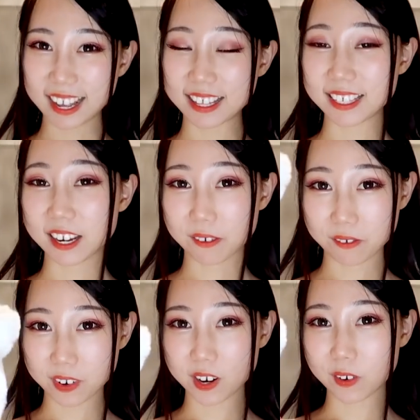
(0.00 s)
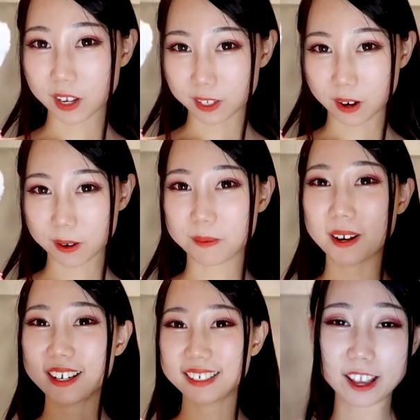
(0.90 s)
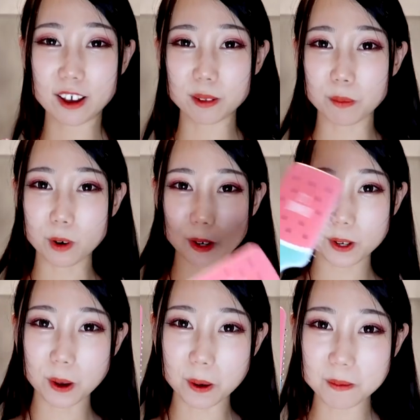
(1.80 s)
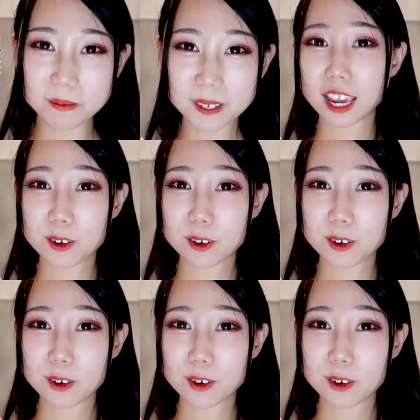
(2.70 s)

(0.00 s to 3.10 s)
and they are very adorable. Got more comb.